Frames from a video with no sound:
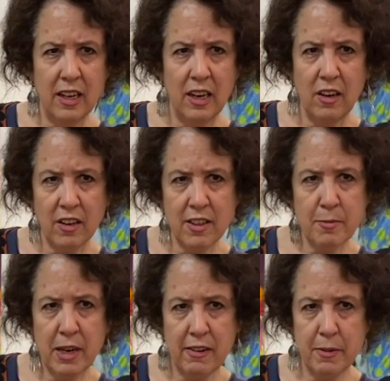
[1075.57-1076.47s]
a lot of
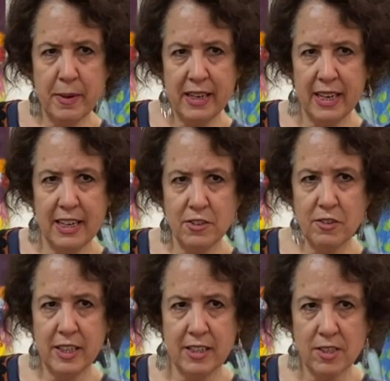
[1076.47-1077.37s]
them are about
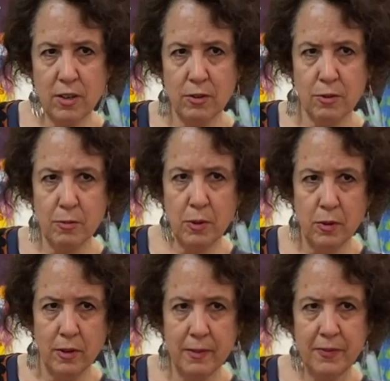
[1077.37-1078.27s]
100 years old or
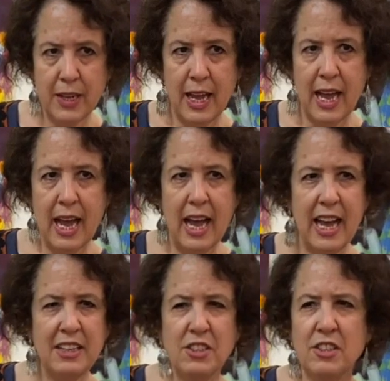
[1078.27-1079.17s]
more,
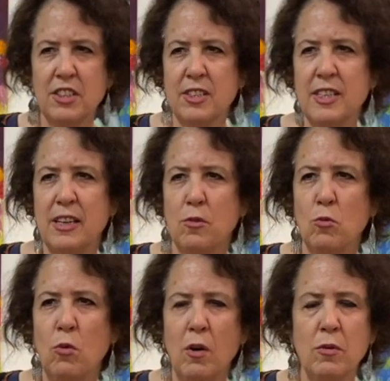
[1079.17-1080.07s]
and you just think,
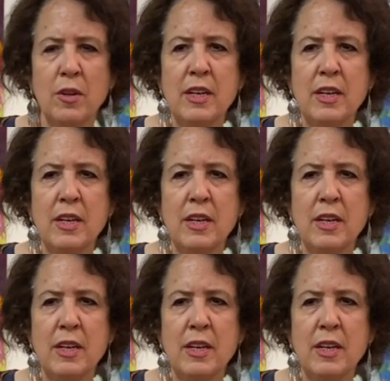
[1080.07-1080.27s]
what?